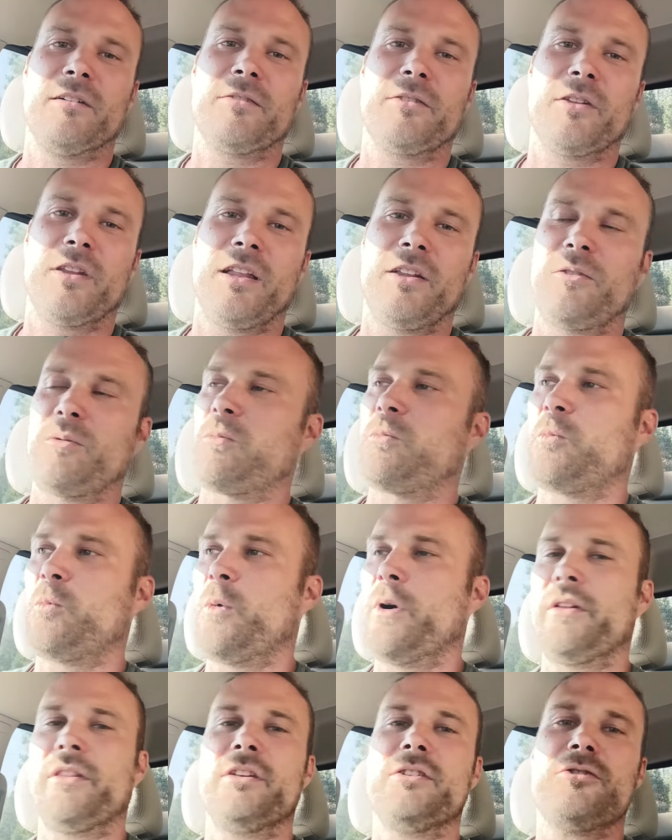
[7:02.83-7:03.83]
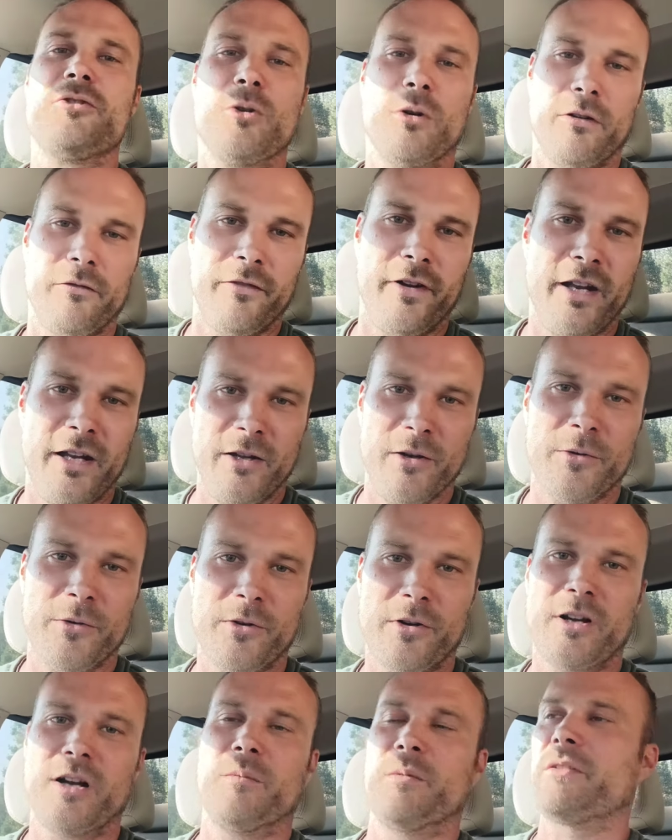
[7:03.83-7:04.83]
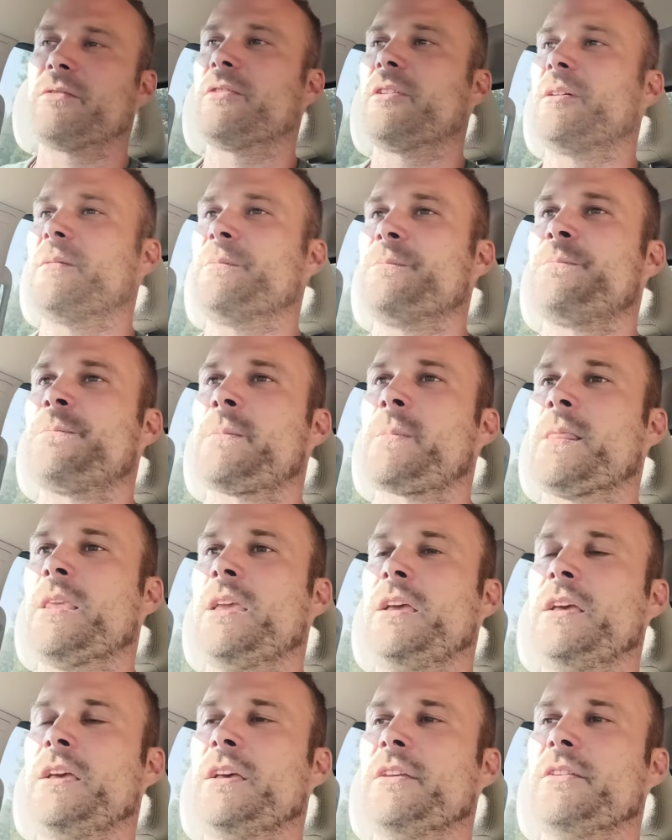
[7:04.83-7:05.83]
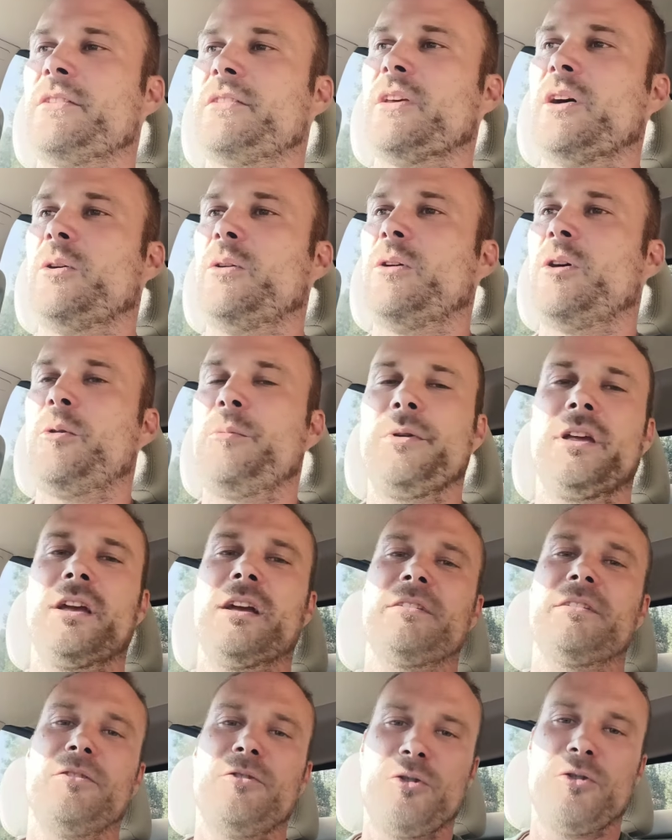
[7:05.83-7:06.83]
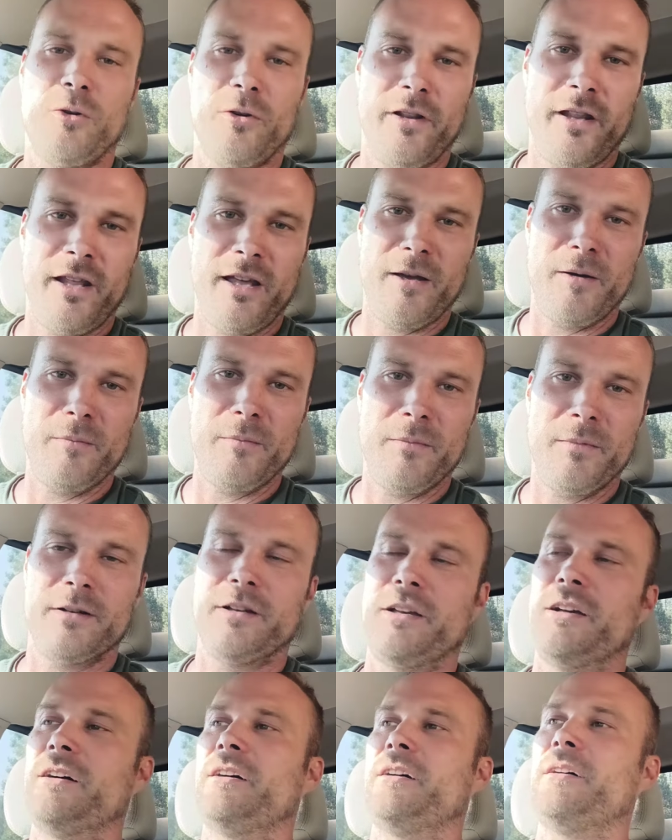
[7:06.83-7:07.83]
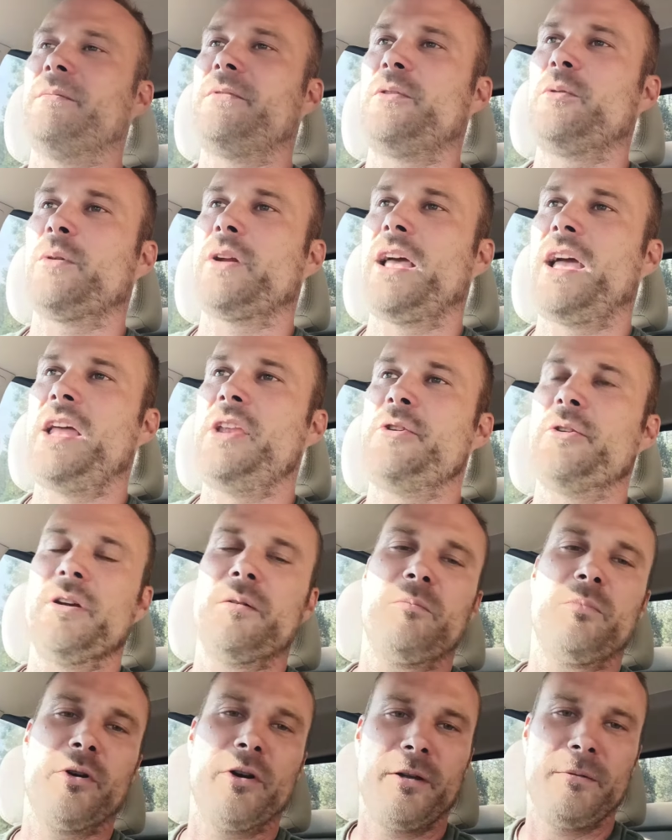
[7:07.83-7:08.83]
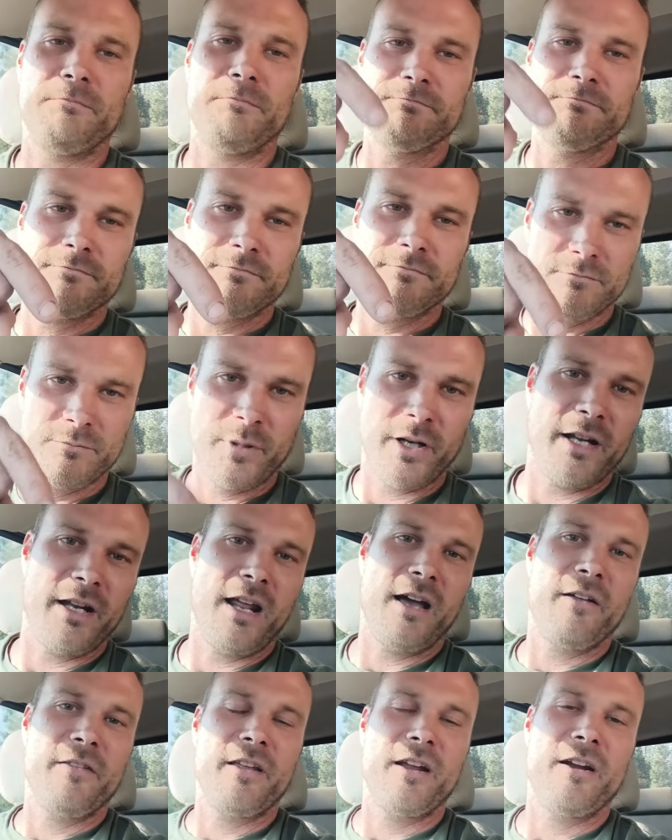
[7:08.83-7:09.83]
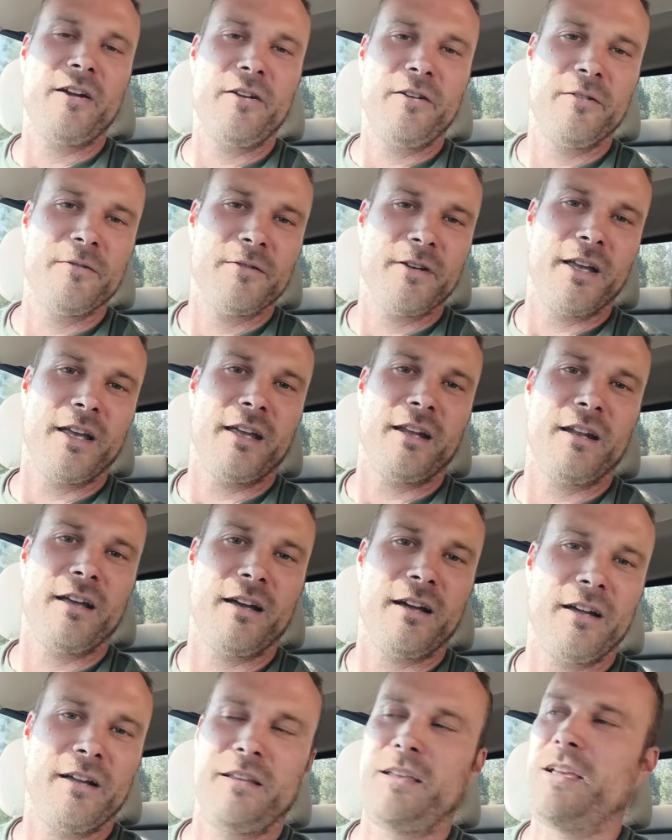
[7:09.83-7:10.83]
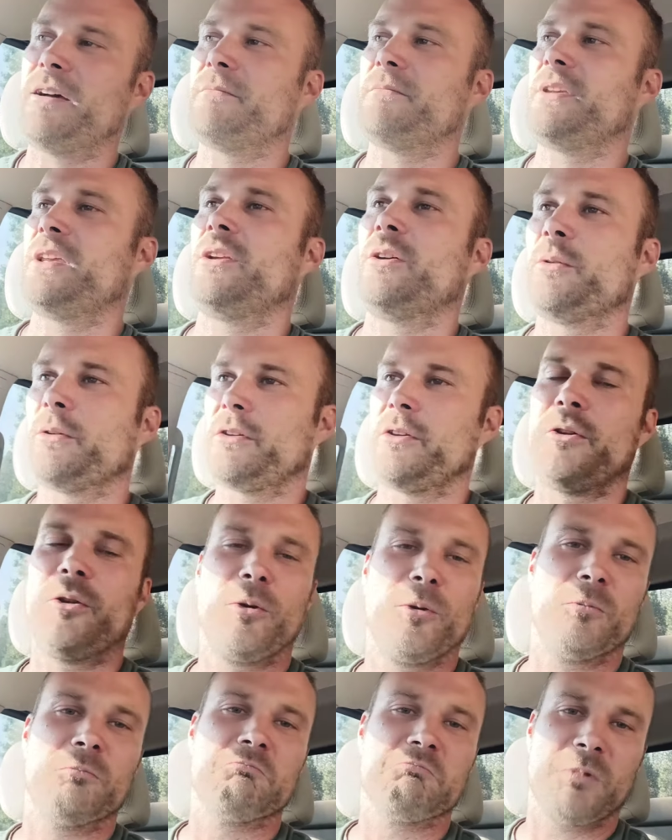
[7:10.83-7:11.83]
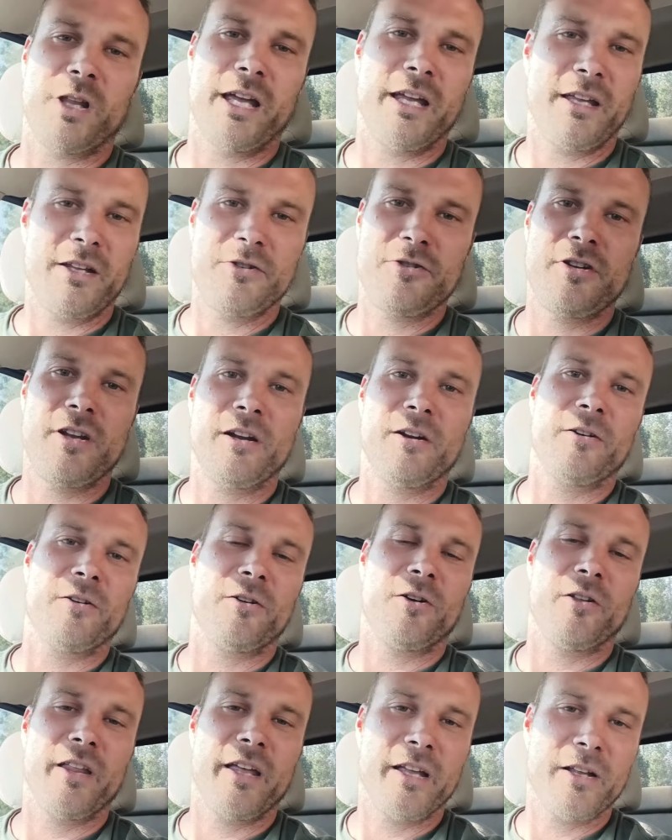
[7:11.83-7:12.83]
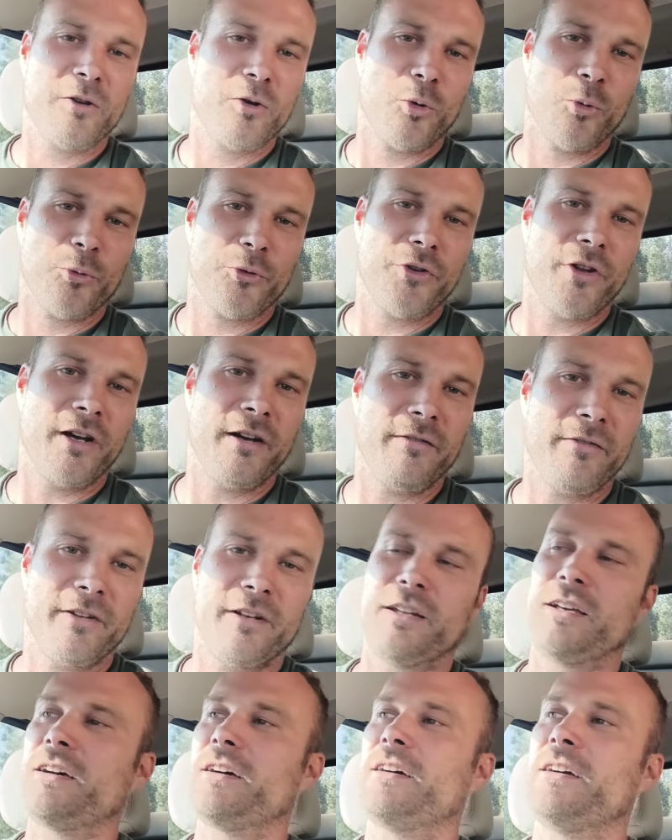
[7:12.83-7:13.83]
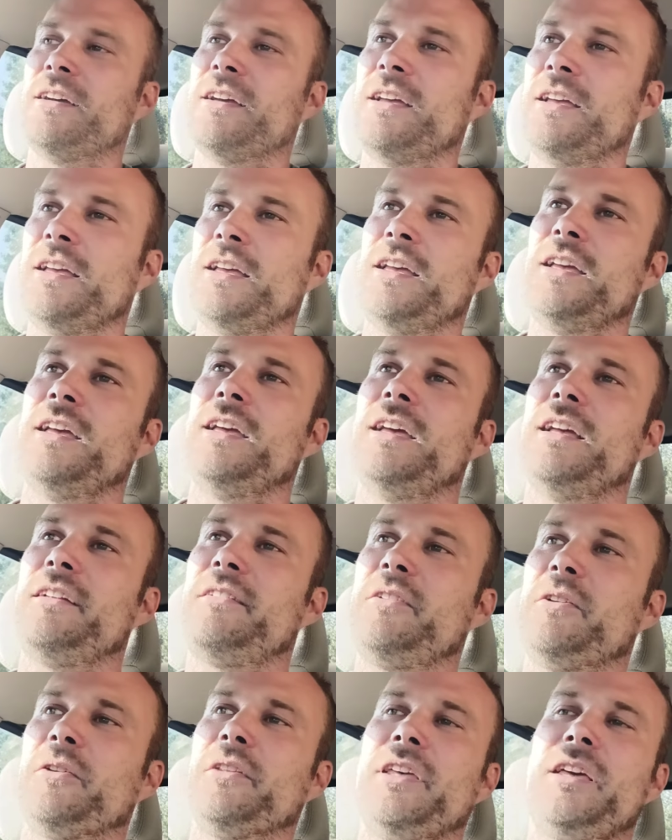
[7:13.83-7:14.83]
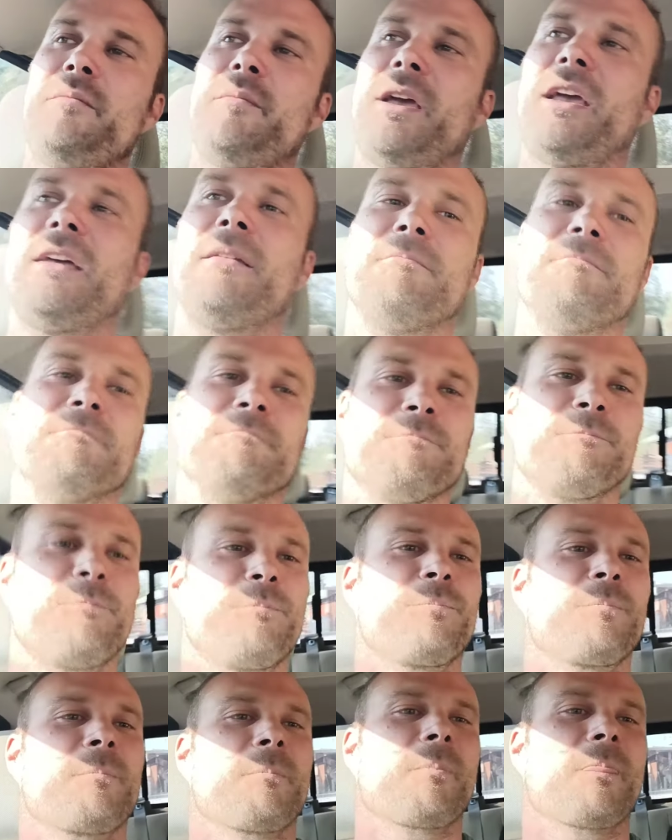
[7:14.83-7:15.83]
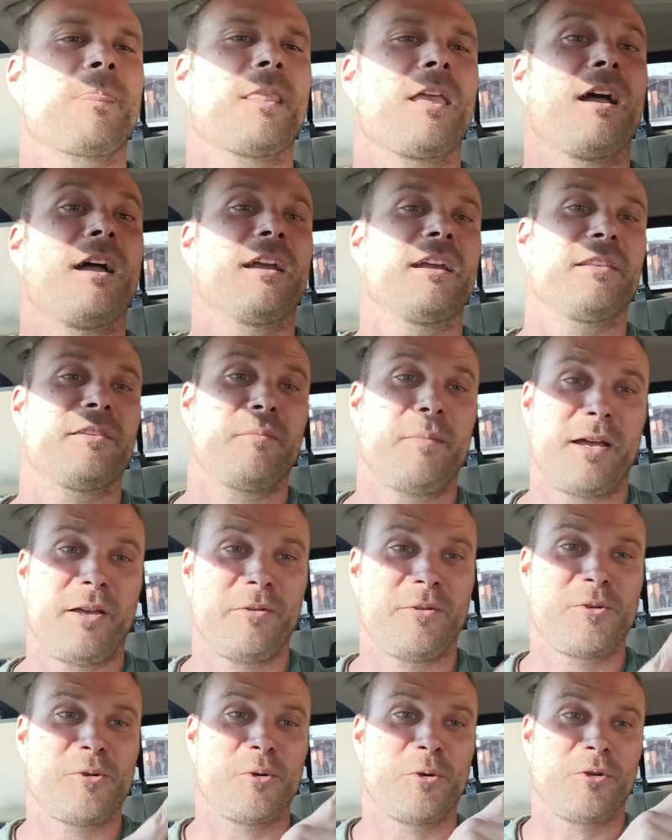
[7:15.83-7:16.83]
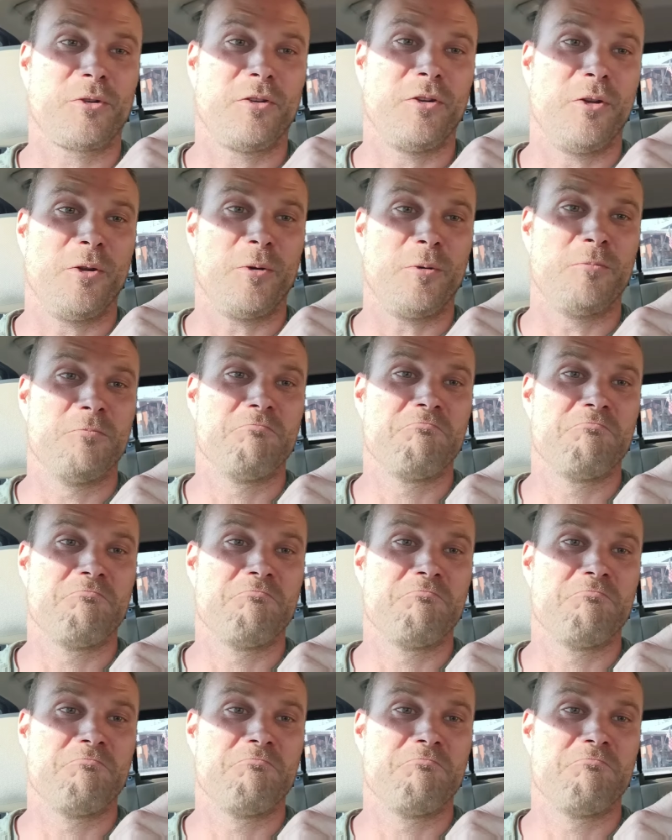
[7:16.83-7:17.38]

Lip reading: So that's where these short videos are coming from. So I hope you guys enjoyed them. If you want to add your input, put it down there. And yeah, you know what to do. Like and share and all that cool stuff. And until then, man, I got some house chores to do.